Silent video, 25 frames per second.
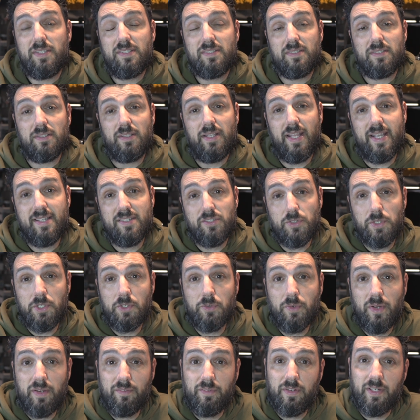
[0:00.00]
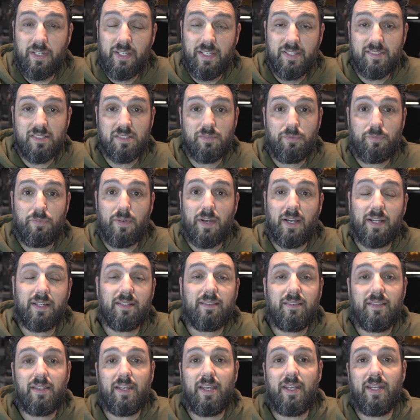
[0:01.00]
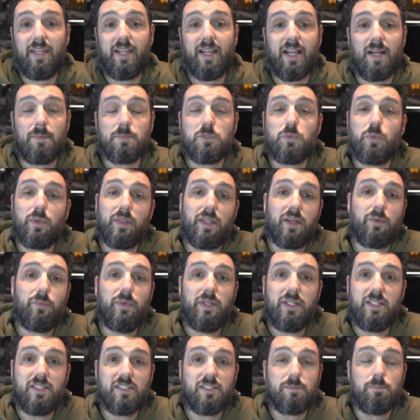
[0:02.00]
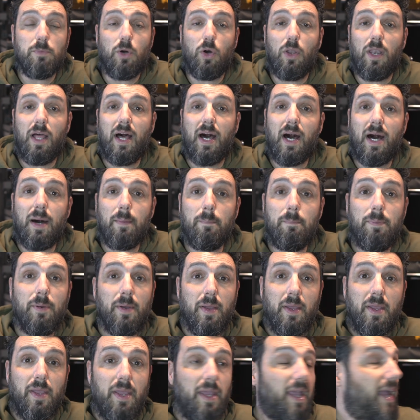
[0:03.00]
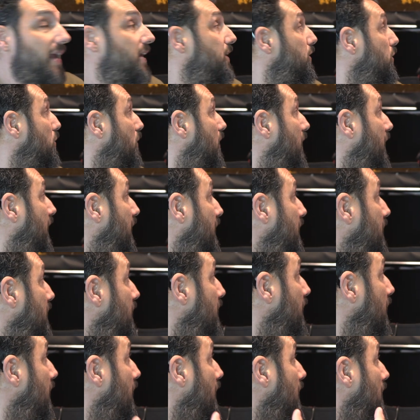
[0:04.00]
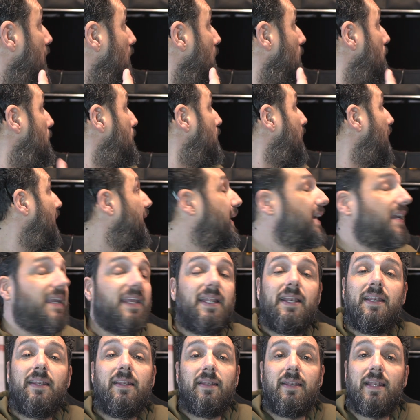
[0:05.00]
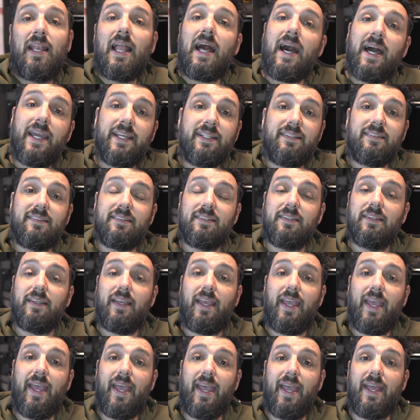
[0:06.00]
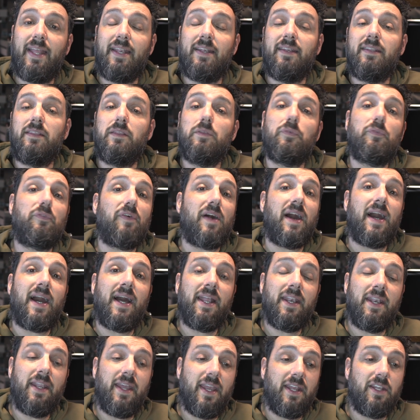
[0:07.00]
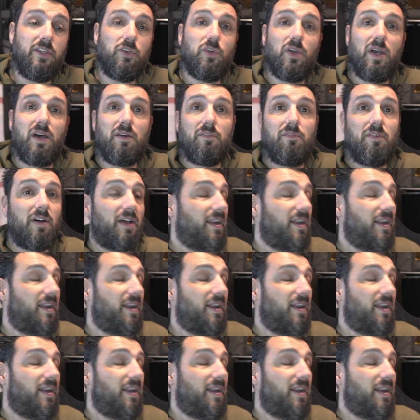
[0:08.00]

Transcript: this laser engraver is the fact that it comes with a really small hub, and you can plug in light and the fan, and you have